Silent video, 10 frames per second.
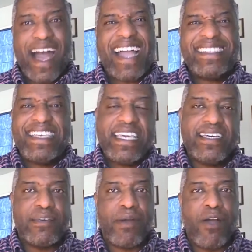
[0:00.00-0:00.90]

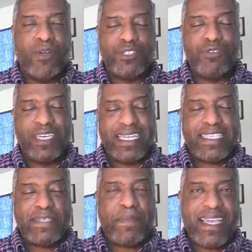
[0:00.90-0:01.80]
ideas about what you can
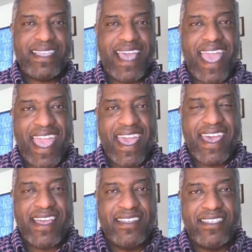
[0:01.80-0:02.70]
expect
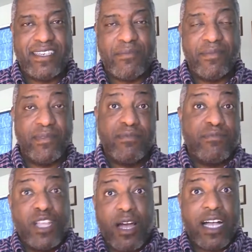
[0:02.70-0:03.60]
and
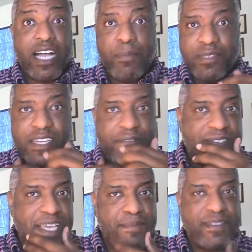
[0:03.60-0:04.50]
a couple
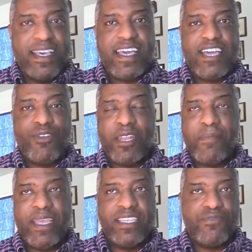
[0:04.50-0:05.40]
different tips in order
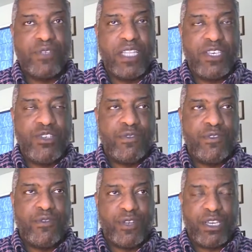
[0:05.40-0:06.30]
to make this really
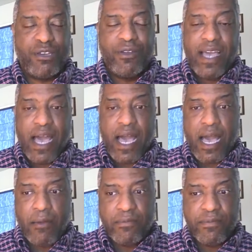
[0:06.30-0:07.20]
useful for you.
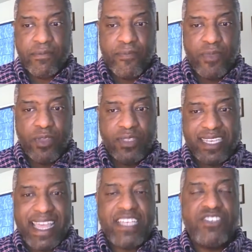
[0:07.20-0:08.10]

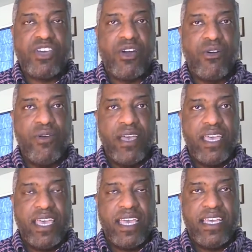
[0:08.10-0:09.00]
Today's show
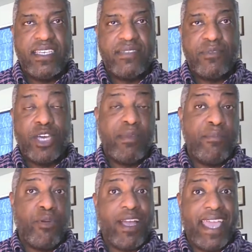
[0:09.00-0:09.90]
is going to
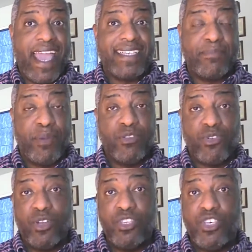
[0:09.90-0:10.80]
be broadcast
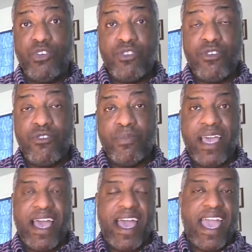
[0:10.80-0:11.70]
both on YouTube
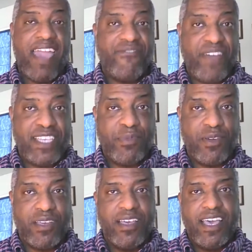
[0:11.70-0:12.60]
and
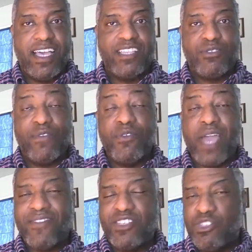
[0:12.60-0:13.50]
Facebook. And so if you
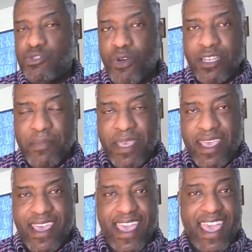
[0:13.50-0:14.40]
haven't joined
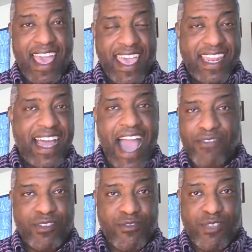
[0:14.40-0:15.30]
me in
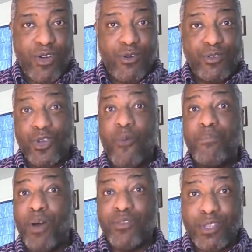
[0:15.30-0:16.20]
either of those or
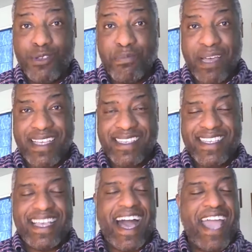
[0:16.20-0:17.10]
both of those
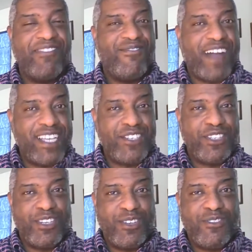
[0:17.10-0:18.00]
places, I invite
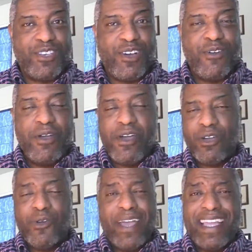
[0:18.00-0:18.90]
you to do so.
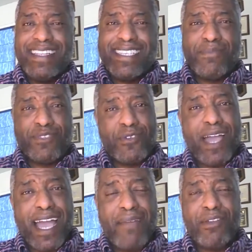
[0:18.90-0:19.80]
Go ahead and
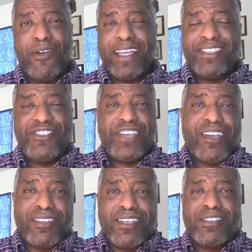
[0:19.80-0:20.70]
subscribe. Go ahead and
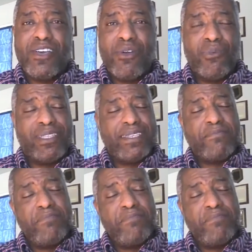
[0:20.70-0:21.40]
share this with as